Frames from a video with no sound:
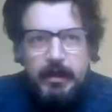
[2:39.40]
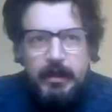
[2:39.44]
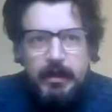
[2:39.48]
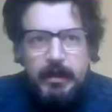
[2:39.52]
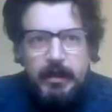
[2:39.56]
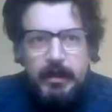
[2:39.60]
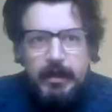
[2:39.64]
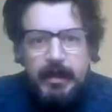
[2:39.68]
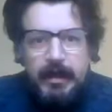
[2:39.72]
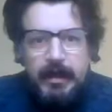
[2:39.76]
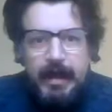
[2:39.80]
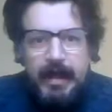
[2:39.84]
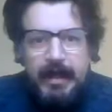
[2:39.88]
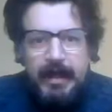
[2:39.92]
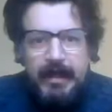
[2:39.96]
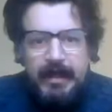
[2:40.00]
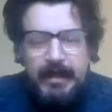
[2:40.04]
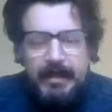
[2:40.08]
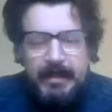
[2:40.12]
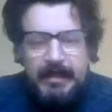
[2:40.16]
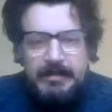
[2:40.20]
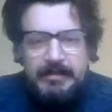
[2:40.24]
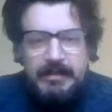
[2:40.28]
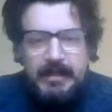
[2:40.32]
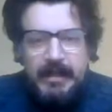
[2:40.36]
angling
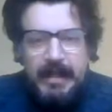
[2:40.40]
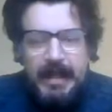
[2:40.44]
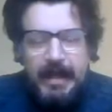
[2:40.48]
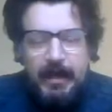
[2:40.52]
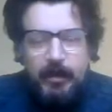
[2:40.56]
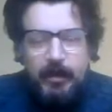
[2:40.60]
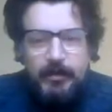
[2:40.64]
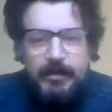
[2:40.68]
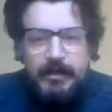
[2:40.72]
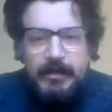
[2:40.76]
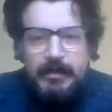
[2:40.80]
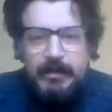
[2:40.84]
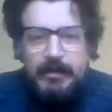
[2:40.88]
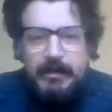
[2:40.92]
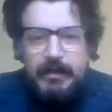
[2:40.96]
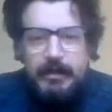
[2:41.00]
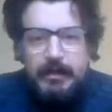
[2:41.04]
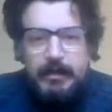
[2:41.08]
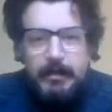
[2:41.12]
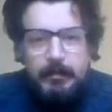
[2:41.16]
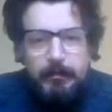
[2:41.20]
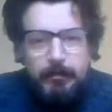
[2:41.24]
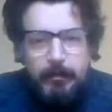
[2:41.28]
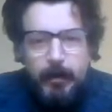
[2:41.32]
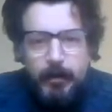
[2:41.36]
is allowed in
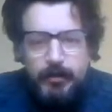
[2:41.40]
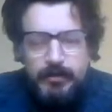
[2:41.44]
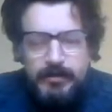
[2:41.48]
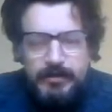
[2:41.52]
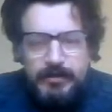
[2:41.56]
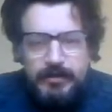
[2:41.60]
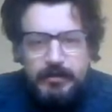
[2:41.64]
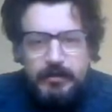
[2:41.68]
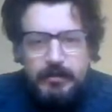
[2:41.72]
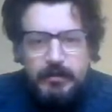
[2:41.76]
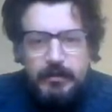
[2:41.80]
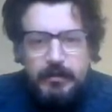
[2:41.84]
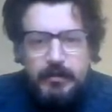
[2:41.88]
most